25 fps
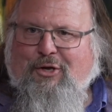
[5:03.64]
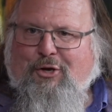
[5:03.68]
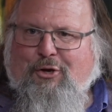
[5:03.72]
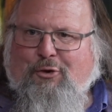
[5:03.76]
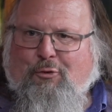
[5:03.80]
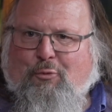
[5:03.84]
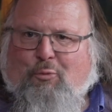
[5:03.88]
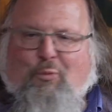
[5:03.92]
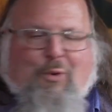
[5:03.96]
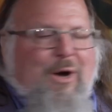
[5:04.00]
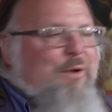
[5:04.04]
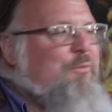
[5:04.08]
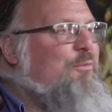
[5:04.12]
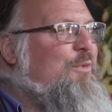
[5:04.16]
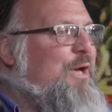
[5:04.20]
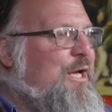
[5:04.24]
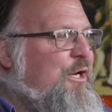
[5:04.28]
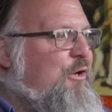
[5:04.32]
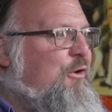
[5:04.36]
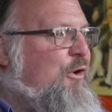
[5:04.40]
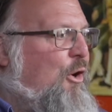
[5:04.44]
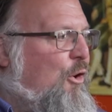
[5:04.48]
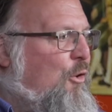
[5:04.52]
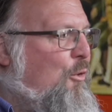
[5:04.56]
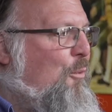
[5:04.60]
When we
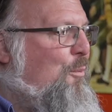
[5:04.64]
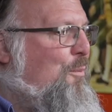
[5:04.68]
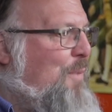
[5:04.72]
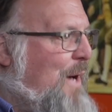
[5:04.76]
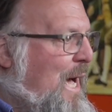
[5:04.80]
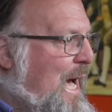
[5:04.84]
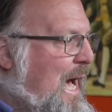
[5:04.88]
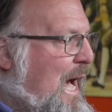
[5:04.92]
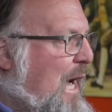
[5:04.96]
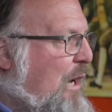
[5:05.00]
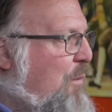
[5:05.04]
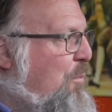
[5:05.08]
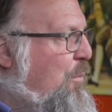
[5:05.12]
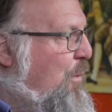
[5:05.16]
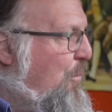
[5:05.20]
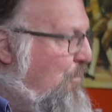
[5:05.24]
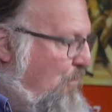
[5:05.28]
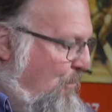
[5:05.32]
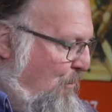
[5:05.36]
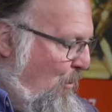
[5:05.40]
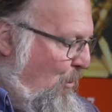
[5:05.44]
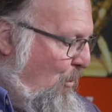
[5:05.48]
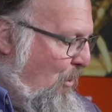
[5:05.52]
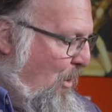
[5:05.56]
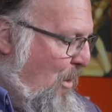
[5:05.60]
go back
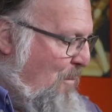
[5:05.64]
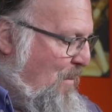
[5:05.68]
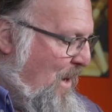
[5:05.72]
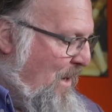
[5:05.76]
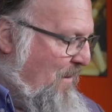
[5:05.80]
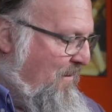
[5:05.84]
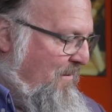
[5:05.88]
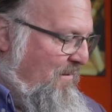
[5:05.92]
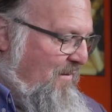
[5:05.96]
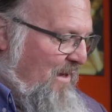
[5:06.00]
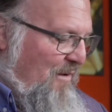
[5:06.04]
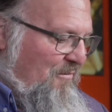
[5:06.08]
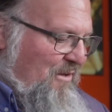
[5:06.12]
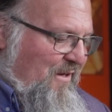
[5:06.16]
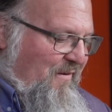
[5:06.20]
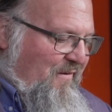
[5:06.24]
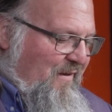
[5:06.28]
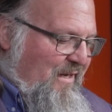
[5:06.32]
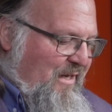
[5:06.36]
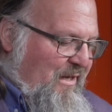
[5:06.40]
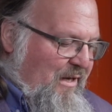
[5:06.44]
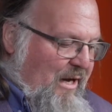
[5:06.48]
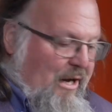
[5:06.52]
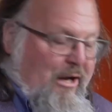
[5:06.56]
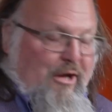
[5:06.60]
before about
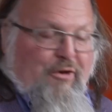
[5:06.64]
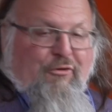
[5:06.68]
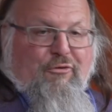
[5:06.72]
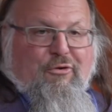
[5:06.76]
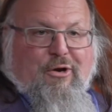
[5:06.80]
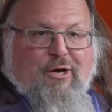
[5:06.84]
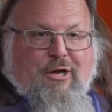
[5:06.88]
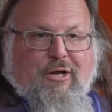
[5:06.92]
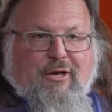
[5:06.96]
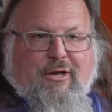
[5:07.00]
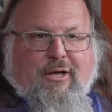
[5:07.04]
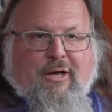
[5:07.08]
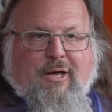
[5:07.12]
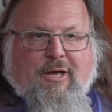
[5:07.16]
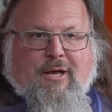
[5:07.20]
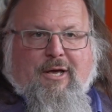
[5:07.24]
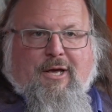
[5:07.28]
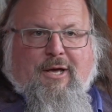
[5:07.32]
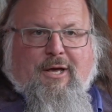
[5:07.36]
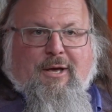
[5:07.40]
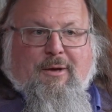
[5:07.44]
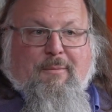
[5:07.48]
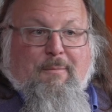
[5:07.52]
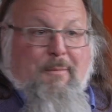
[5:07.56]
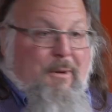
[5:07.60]
1700,
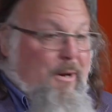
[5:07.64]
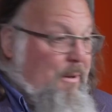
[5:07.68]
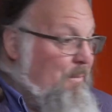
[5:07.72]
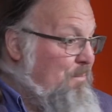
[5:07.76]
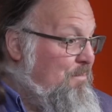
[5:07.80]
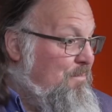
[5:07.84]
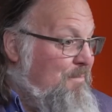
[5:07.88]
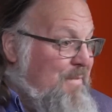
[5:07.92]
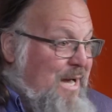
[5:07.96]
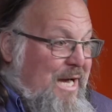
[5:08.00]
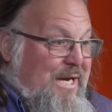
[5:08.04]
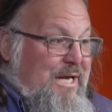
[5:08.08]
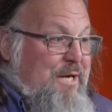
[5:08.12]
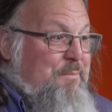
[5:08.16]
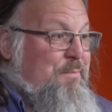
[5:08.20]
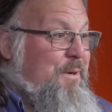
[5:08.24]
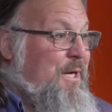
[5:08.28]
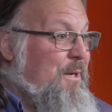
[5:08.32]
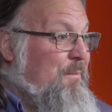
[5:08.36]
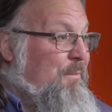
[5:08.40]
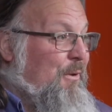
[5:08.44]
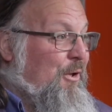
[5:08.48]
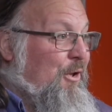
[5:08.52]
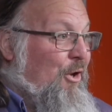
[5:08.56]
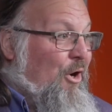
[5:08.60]
many
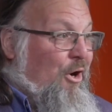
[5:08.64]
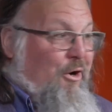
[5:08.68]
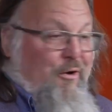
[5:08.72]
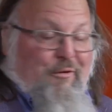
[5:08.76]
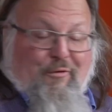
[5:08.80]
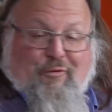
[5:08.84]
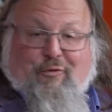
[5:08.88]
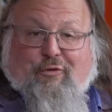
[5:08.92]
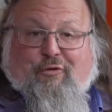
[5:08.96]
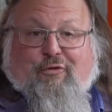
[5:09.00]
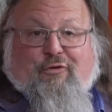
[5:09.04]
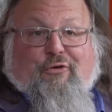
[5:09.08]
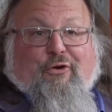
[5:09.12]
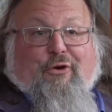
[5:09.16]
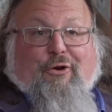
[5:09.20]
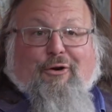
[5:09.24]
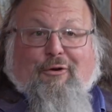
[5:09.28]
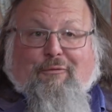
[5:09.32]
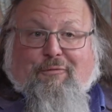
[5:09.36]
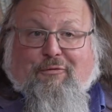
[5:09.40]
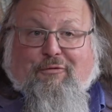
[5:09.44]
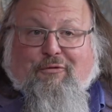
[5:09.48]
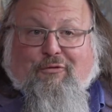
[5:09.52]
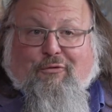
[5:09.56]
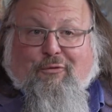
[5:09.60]
people are
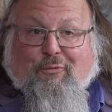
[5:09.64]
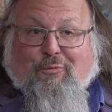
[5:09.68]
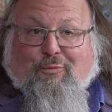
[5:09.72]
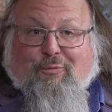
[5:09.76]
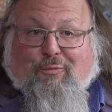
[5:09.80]
serfs,